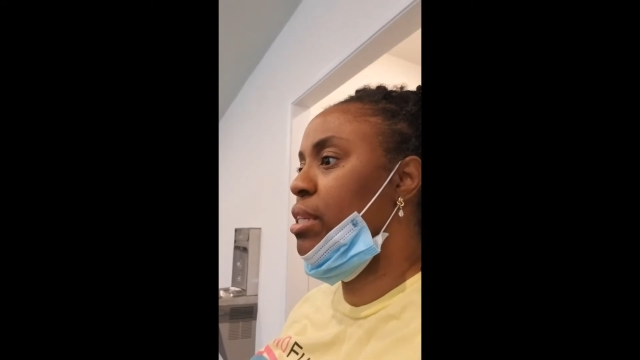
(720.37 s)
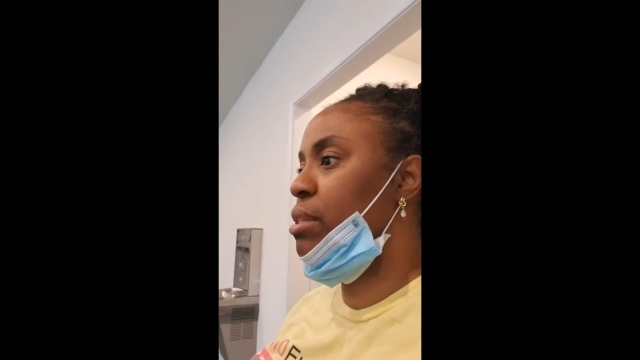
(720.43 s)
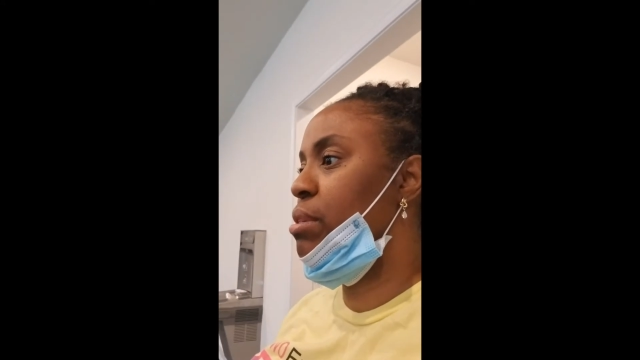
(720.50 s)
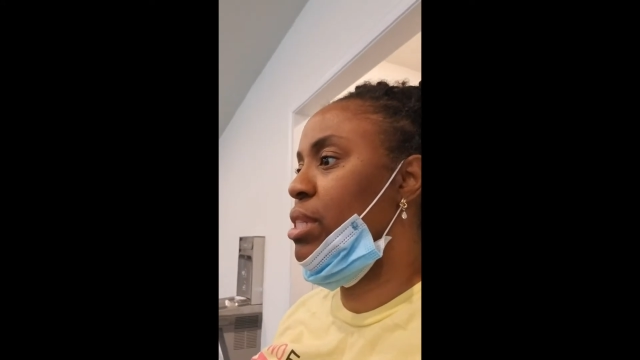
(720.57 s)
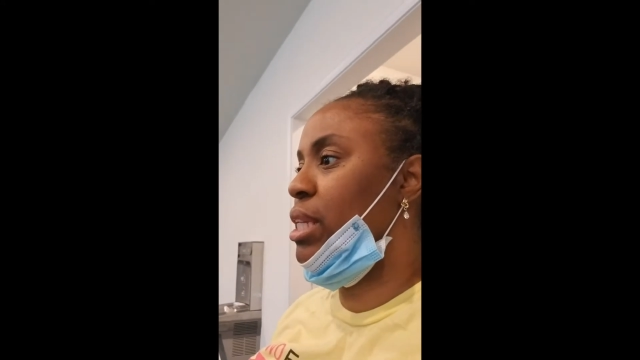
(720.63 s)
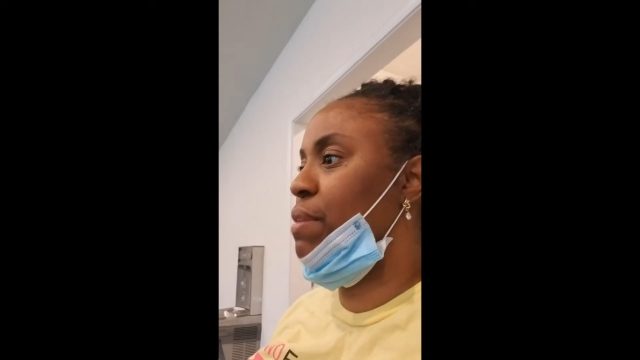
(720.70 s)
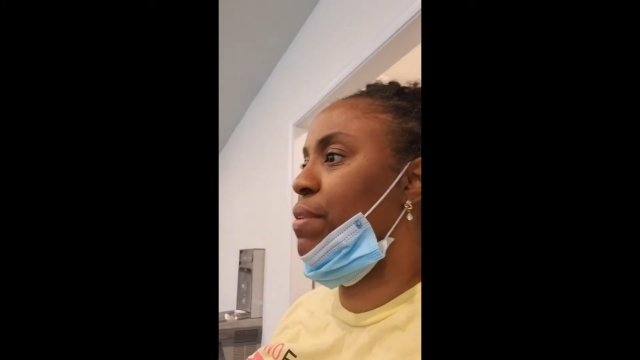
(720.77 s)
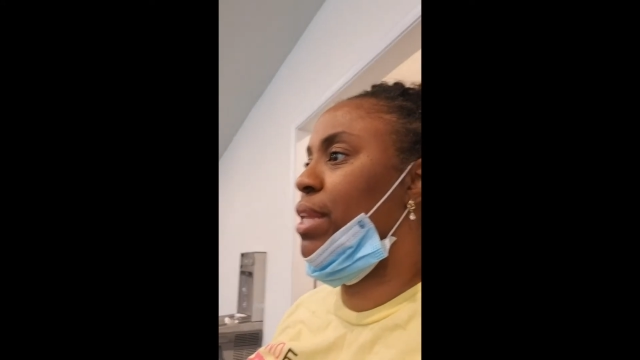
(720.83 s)

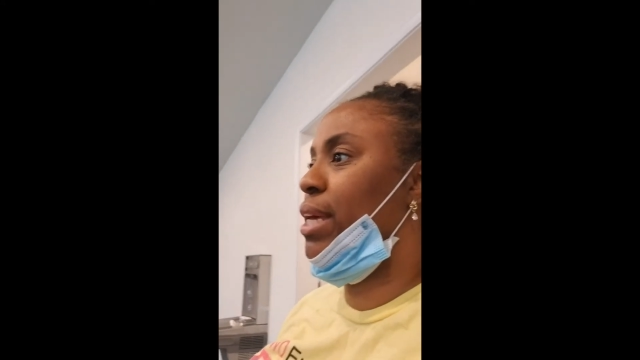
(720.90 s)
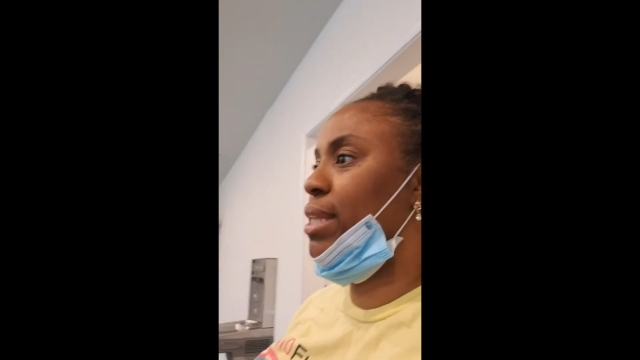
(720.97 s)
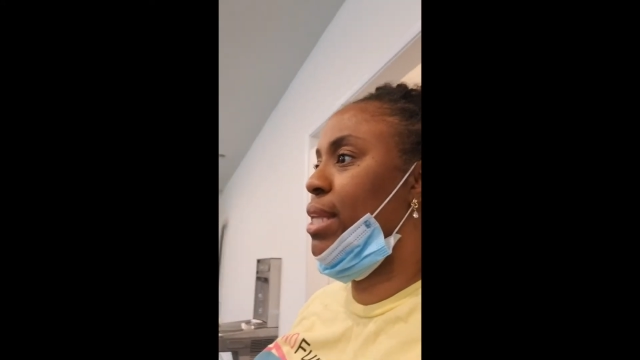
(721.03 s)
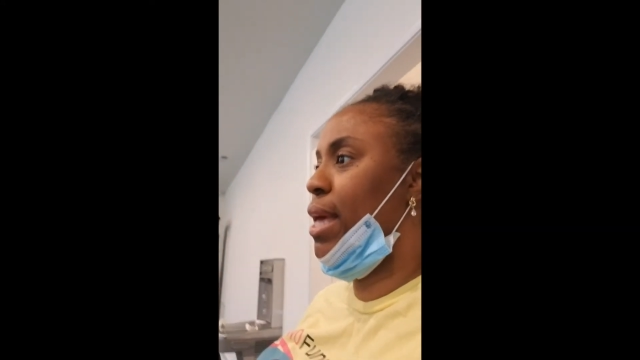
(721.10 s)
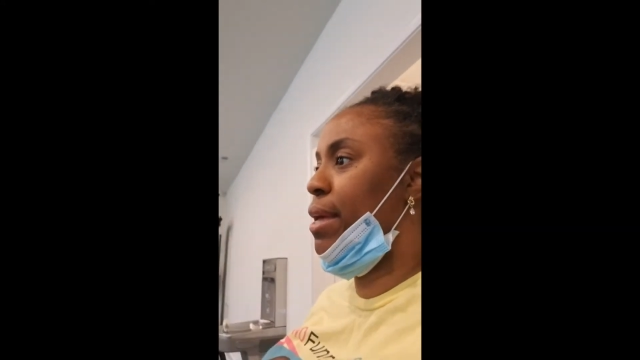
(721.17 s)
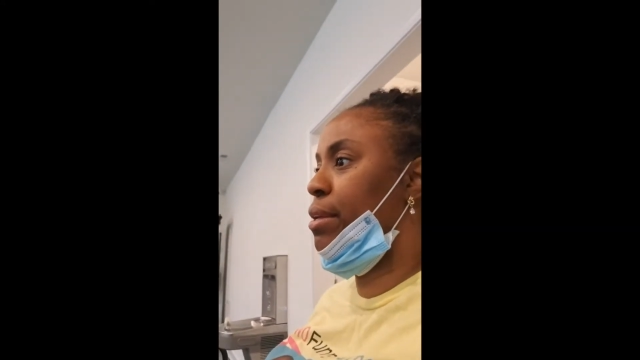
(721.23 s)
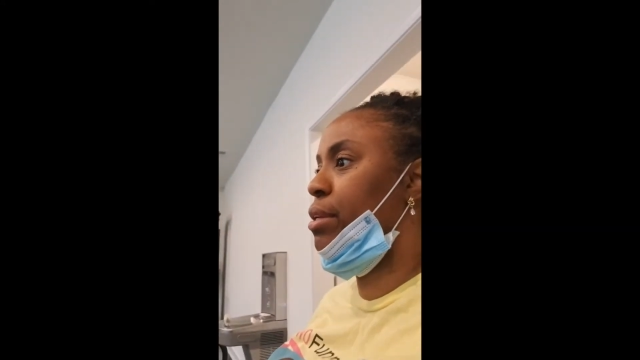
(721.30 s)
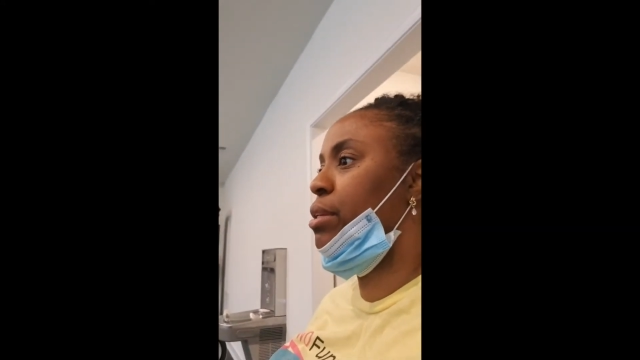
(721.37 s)
let's leave it like
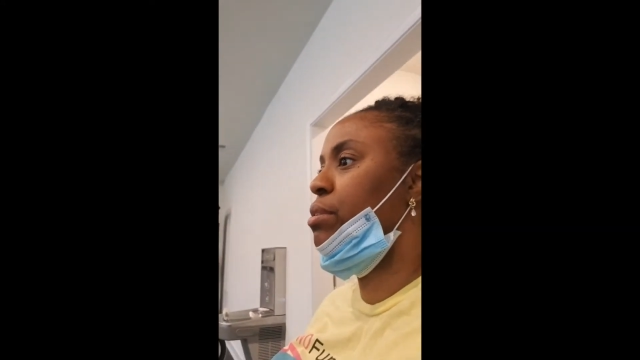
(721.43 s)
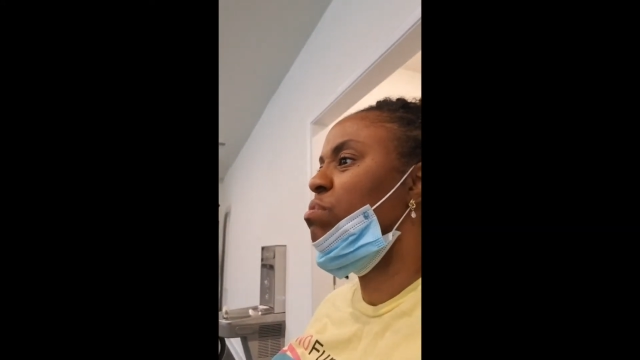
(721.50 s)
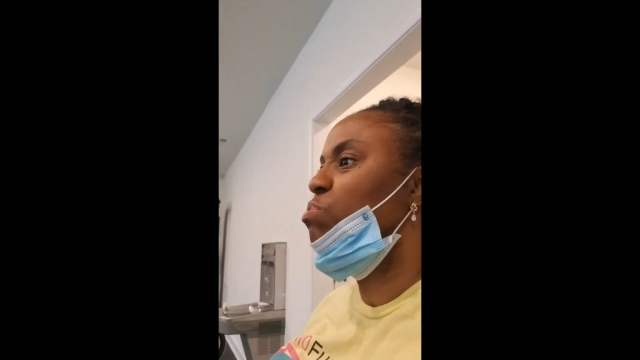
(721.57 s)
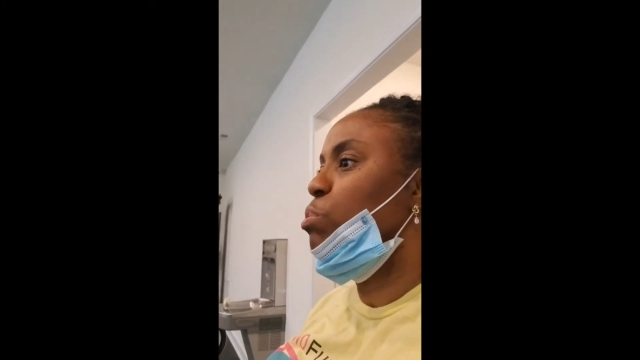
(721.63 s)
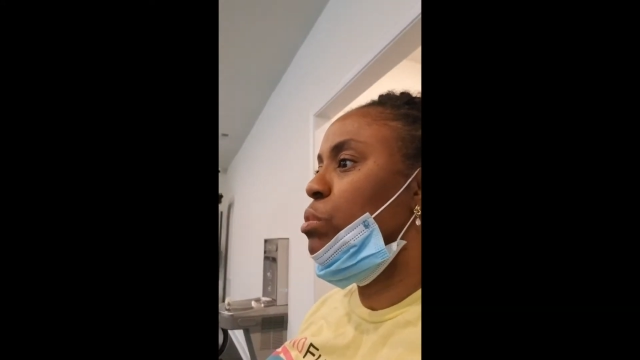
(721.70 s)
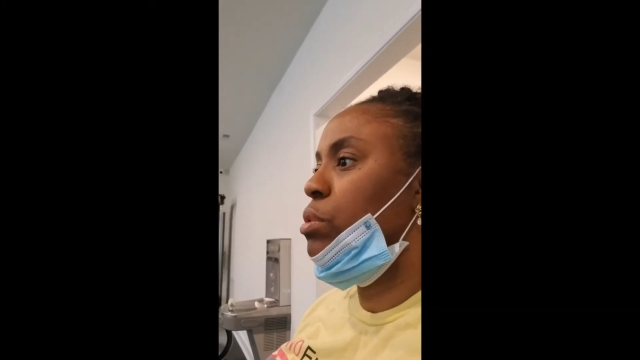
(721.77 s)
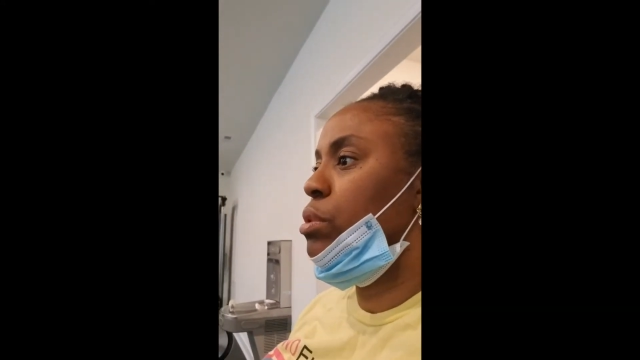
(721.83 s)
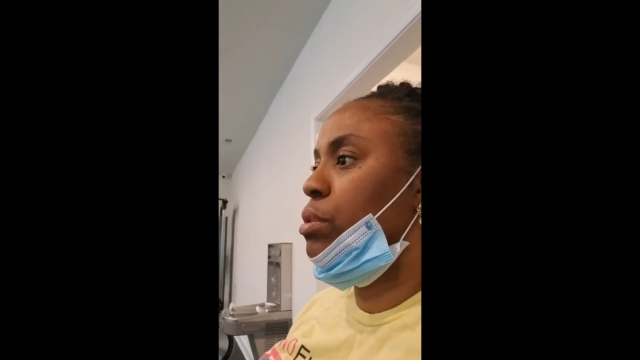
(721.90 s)
that.
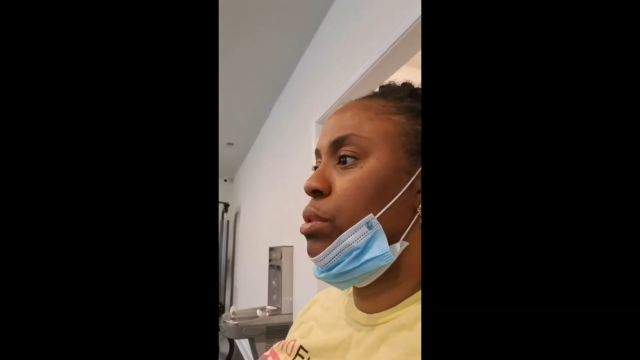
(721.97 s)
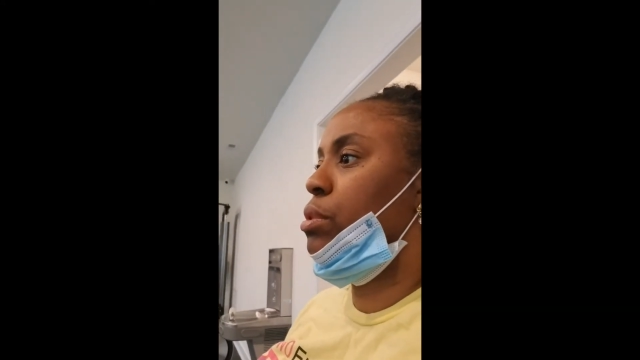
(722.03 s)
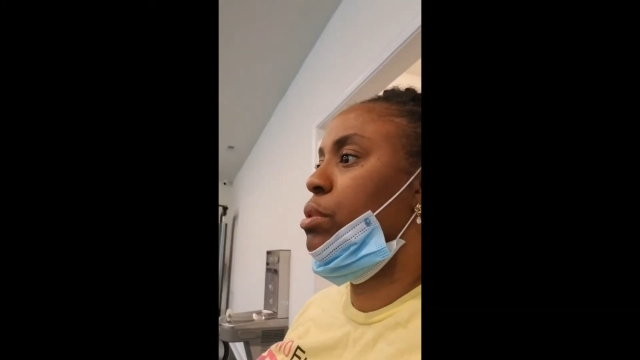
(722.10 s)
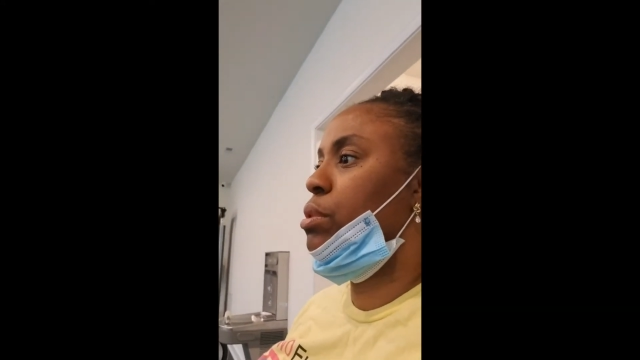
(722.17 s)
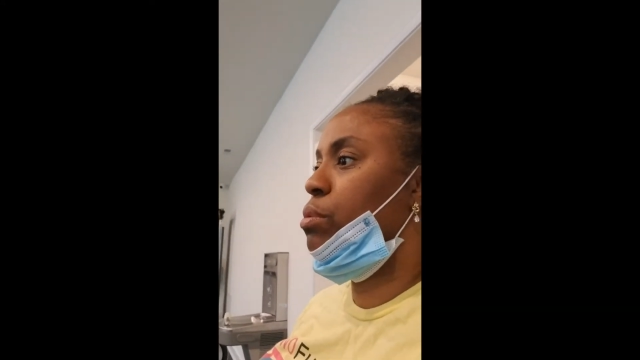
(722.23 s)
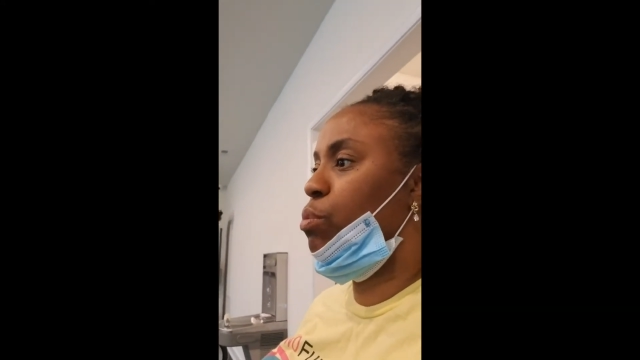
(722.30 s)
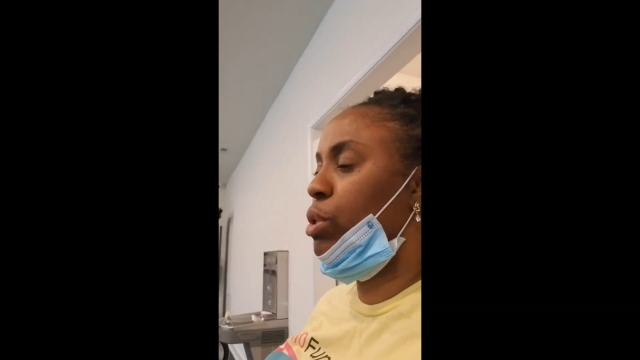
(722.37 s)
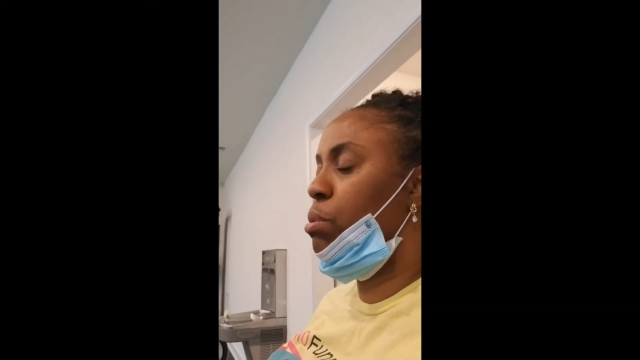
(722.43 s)

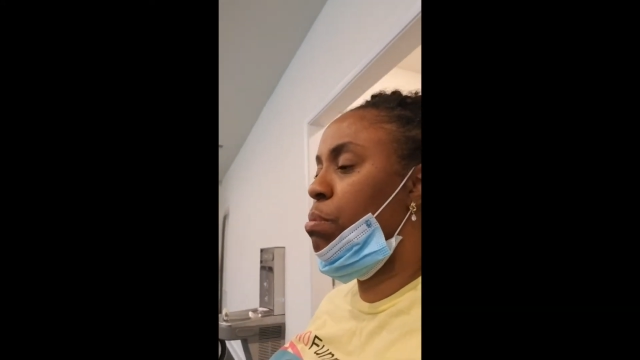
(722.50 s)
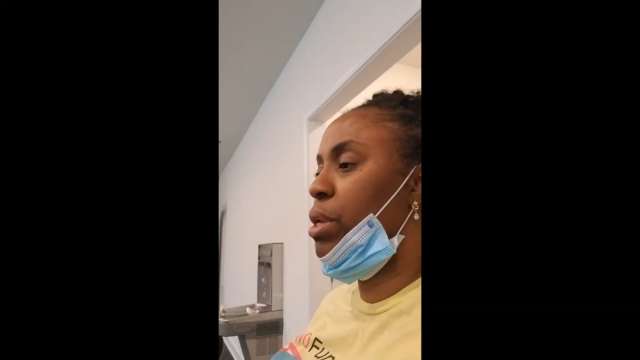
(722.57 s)
1